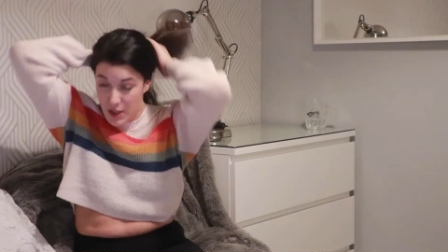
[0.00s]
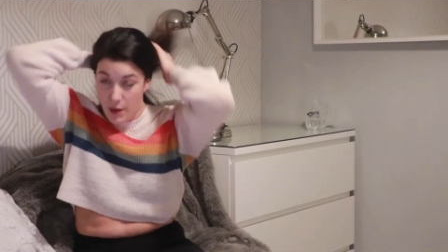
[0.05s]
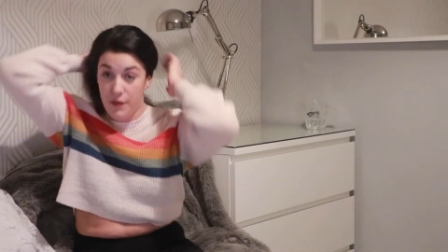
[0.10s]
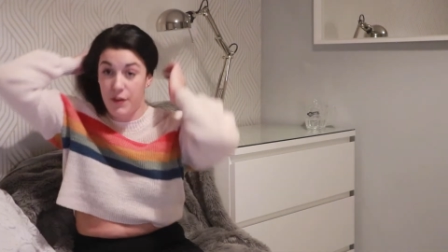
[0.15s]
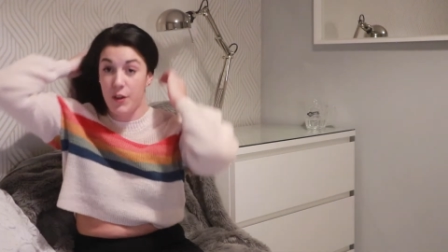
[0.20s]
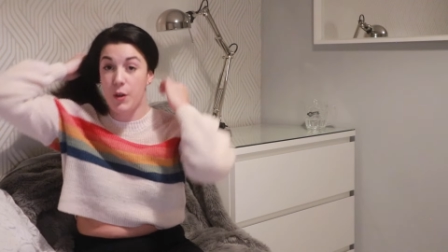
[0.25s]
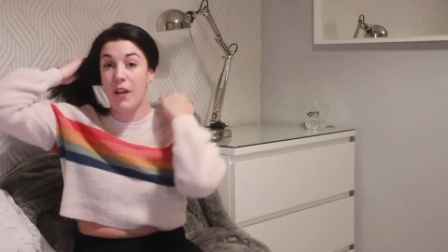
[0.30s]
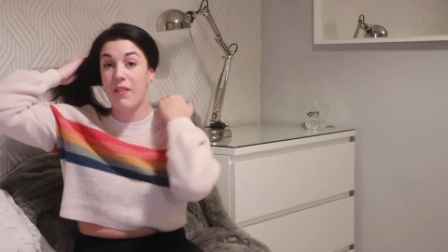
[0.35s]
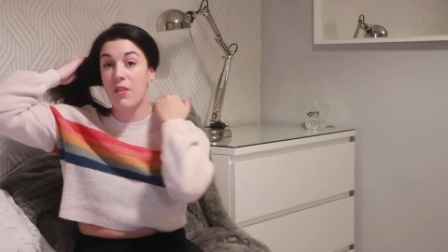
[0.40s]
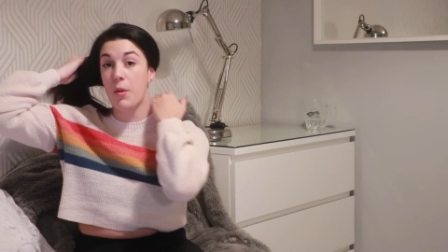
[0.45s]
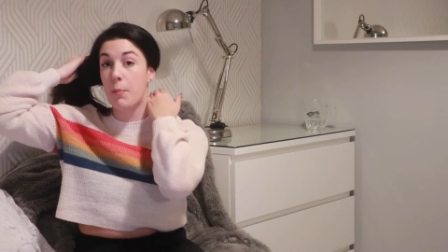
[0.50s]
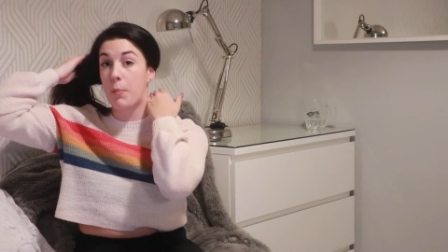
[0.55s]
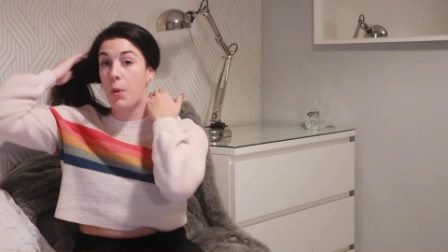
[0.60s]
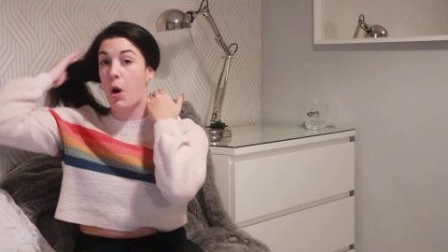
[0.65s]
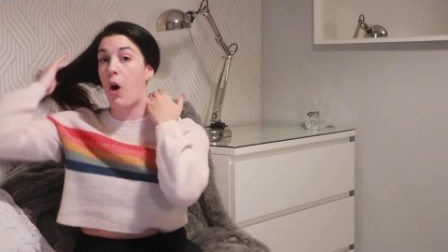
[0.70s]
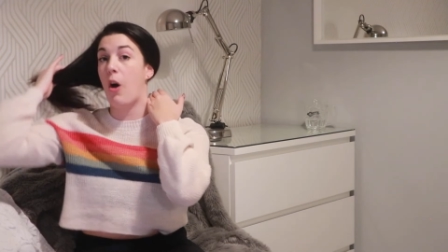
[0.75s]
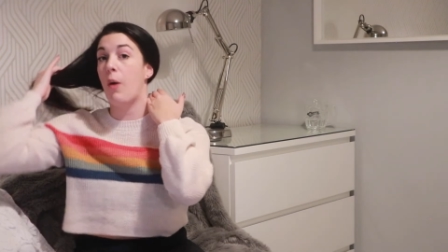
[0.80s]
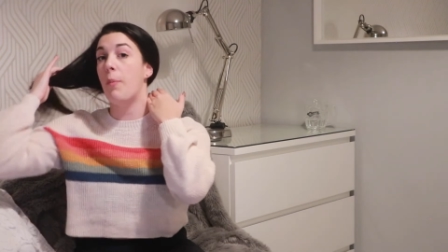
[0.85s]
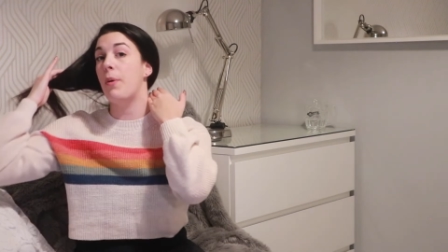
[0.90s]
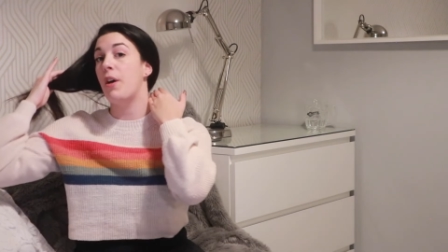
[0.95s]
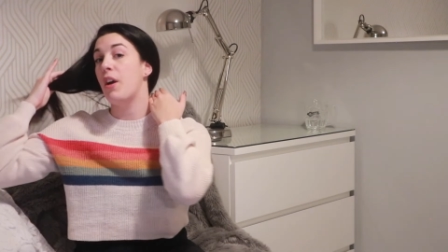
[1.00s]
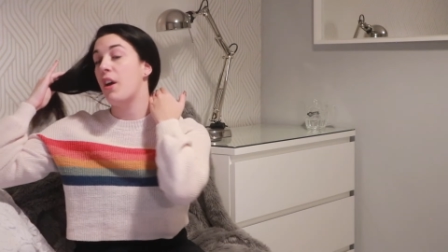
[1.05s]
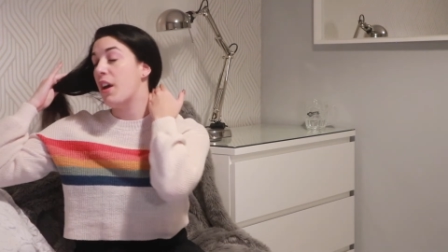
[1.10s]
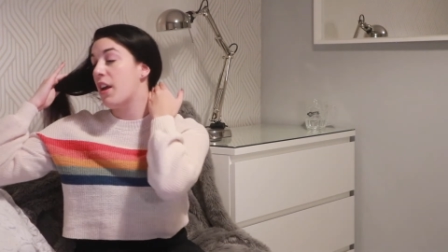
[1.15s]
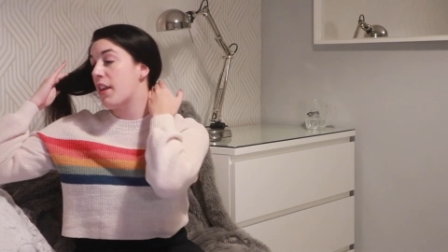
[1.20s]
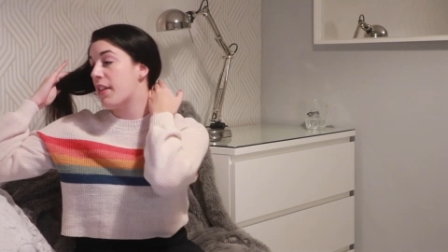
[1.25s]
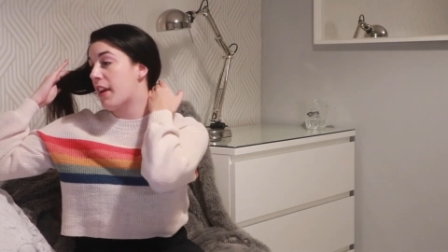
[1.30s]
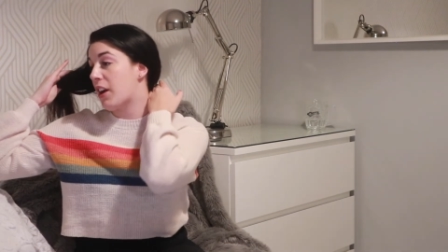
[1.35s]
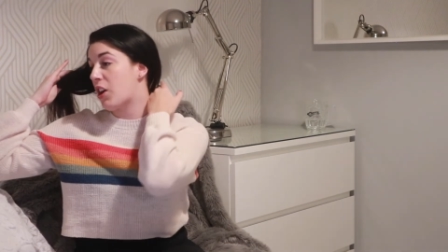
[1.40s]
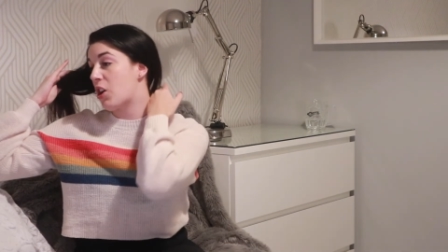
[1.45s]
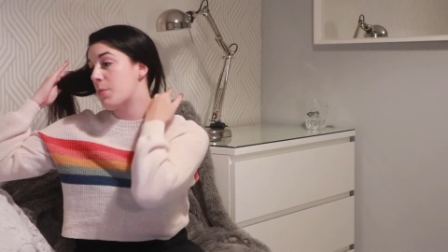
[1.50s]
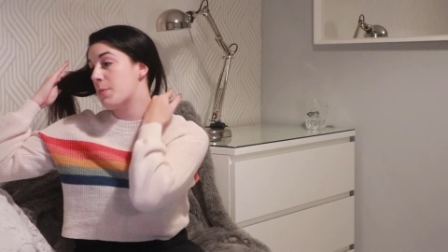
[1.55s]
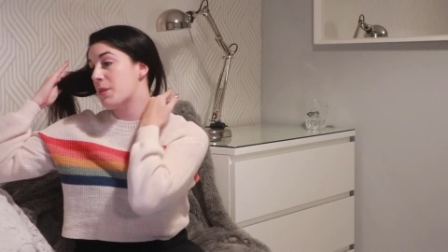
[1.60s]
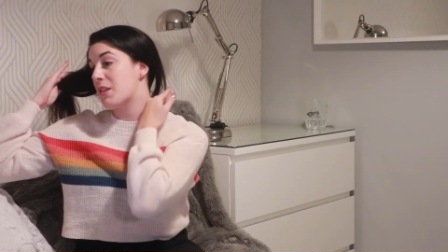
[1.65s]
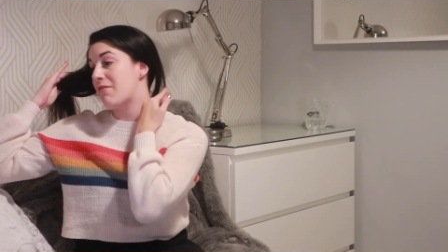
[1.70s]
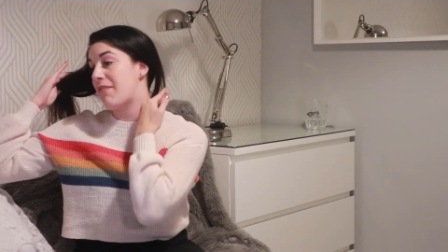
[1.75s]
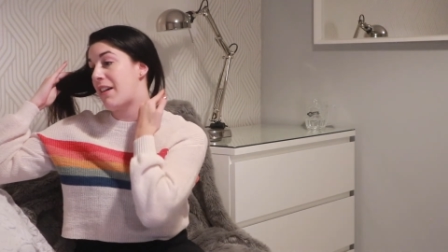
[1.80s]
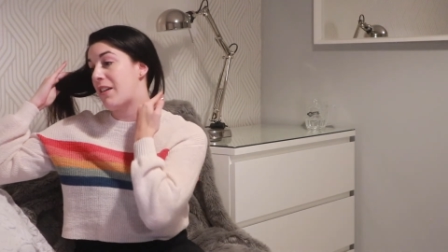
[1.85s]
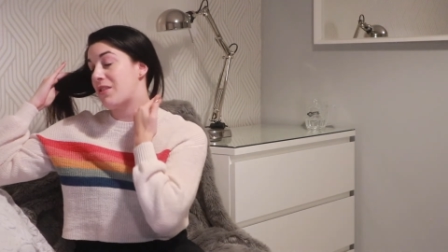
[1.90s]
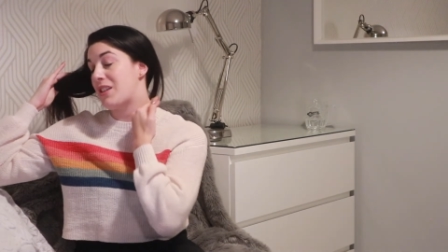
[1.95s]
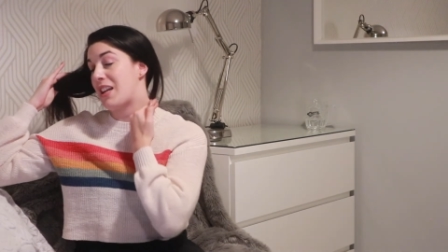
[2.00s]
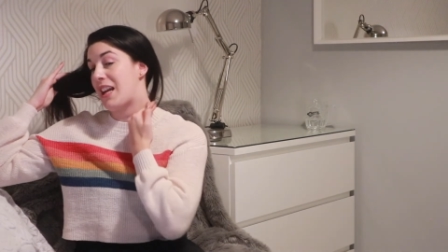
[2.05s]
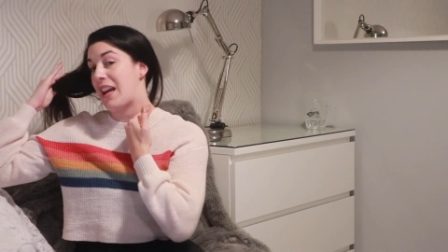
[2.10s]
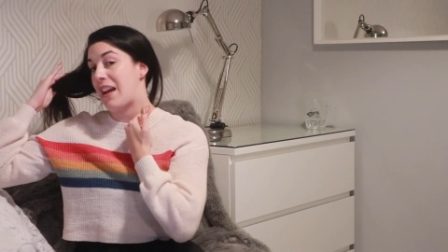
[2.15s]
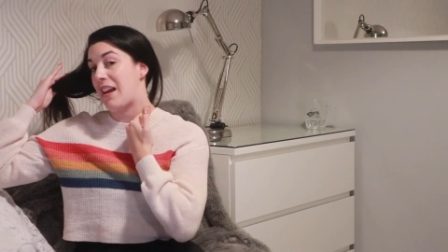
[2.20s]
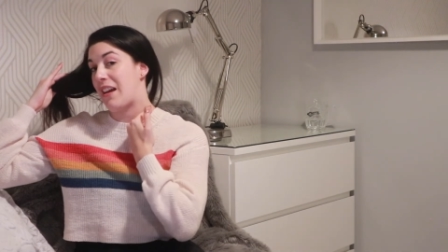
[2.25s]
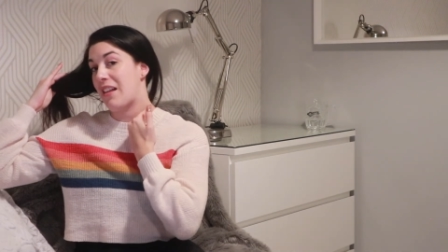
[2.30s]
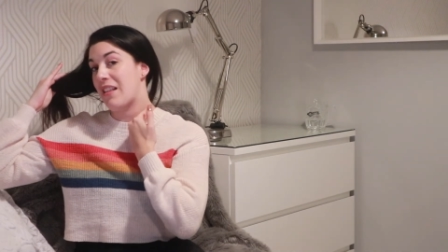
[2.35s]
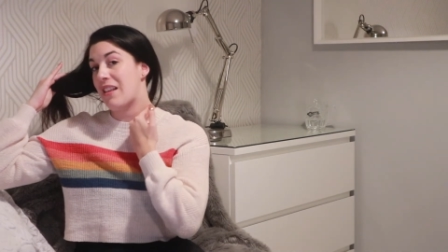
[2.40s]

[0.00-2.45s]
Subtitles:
if you have a bob that comes around here,